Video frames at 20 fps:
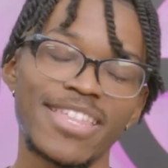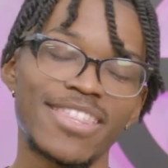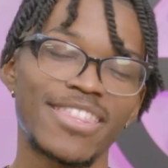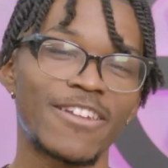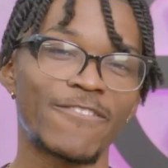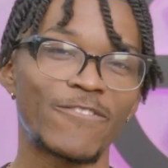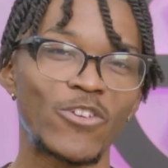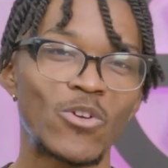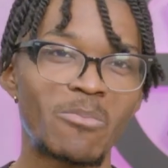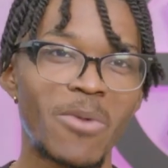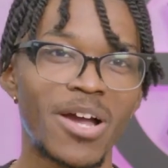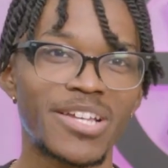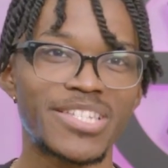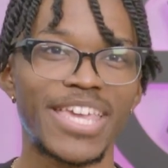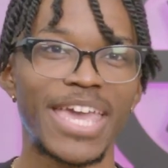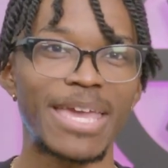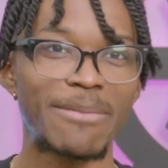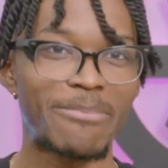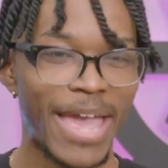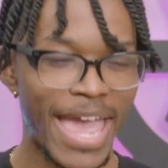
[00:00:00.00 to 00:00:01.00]
Then a few months
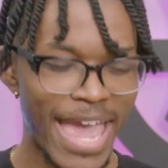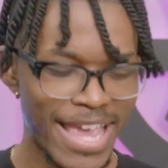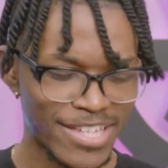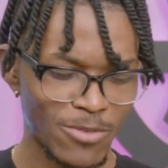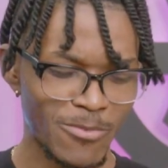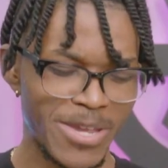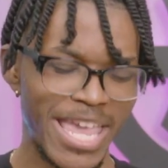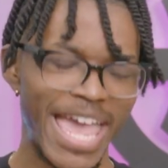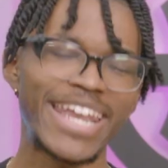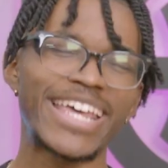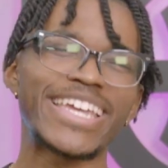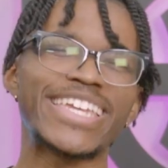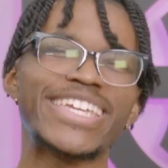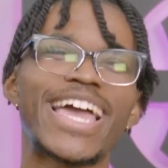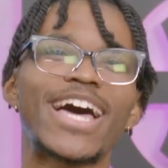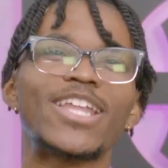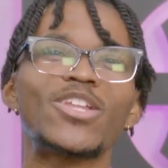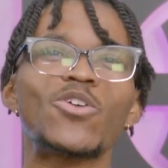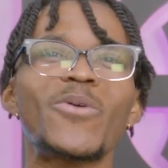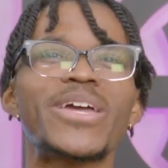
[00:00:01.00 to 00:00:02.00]
came past and we had a
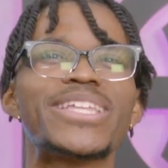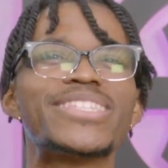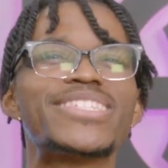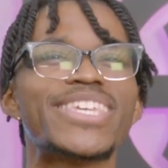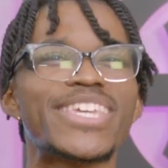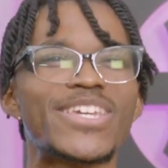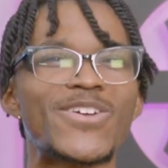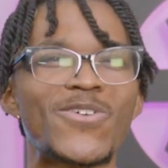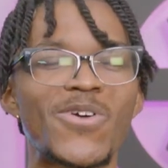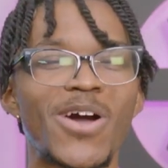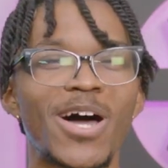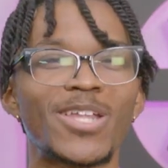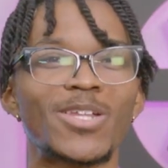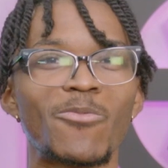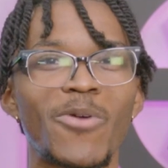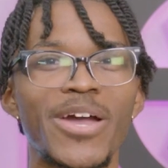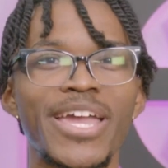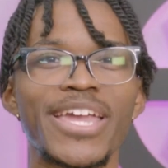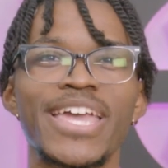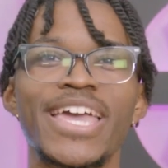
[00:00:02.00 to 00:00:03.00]
yellow and teal
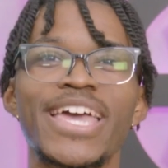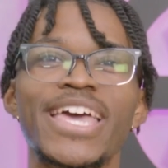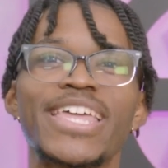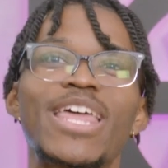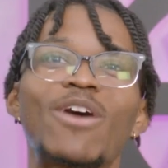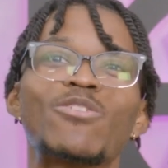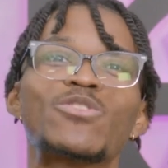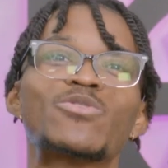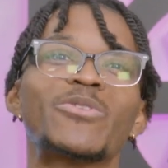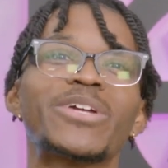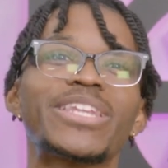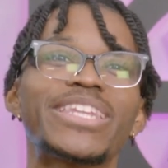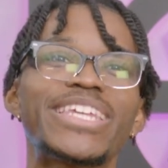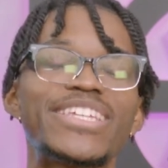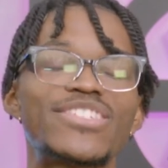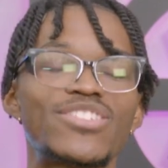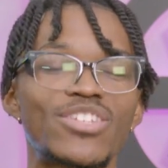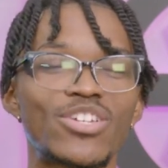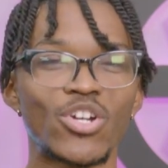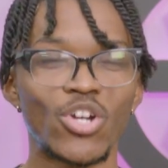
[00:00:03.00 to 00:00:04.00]
colorway that was released